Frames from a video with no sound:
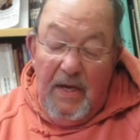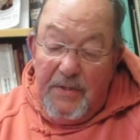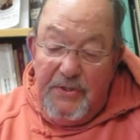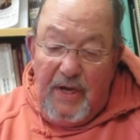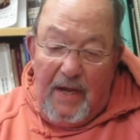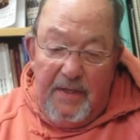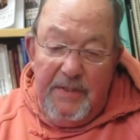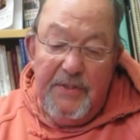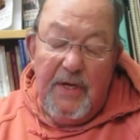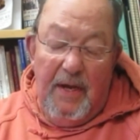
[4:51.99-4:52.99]

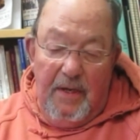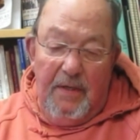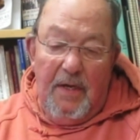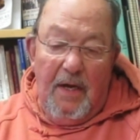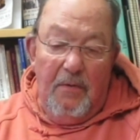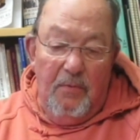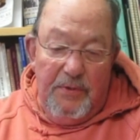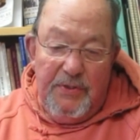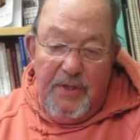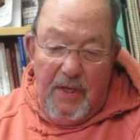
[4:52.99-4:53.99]
status, and I
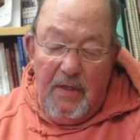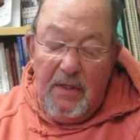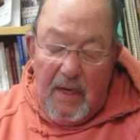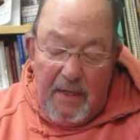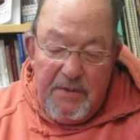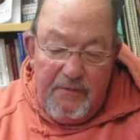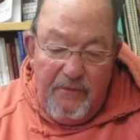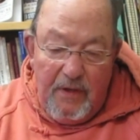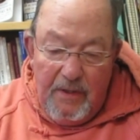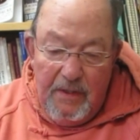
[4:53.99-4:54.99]
was then
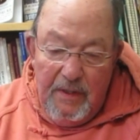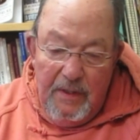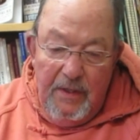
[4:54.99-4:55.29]
classified.